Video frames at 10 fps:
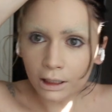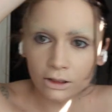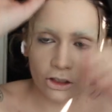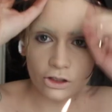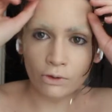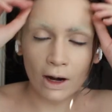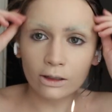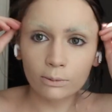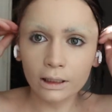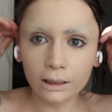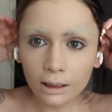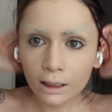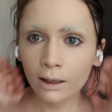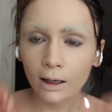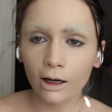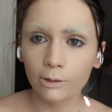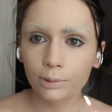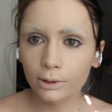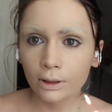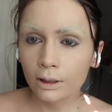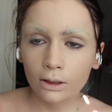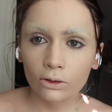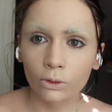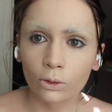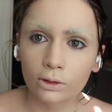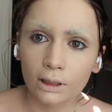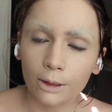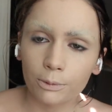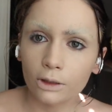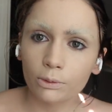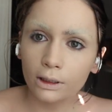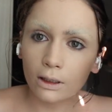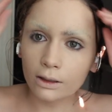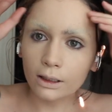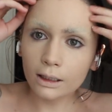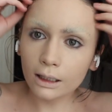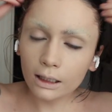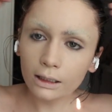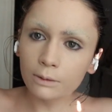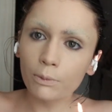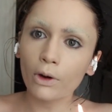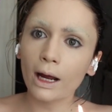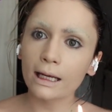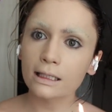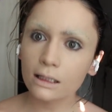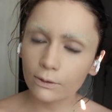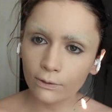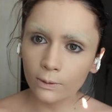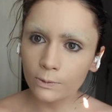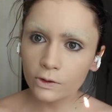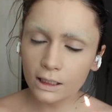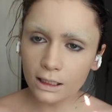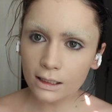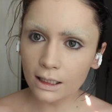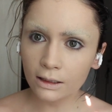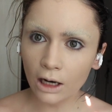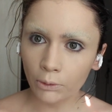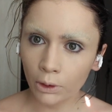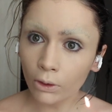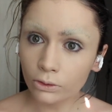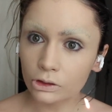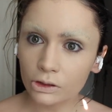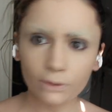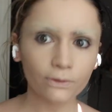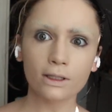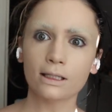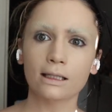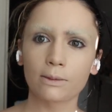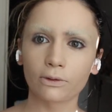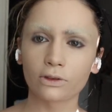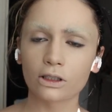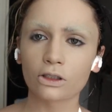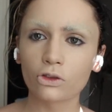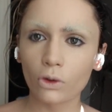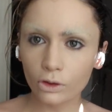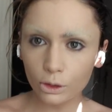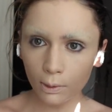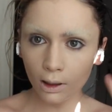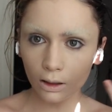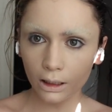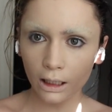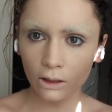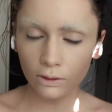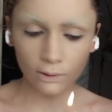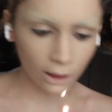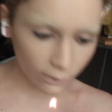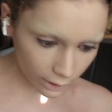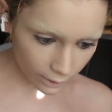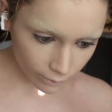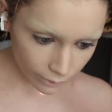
hair just randomly up the whole time. But we're gonna embrace the floofsters and carry on. So the first step of this tutorial is blocking out our lovely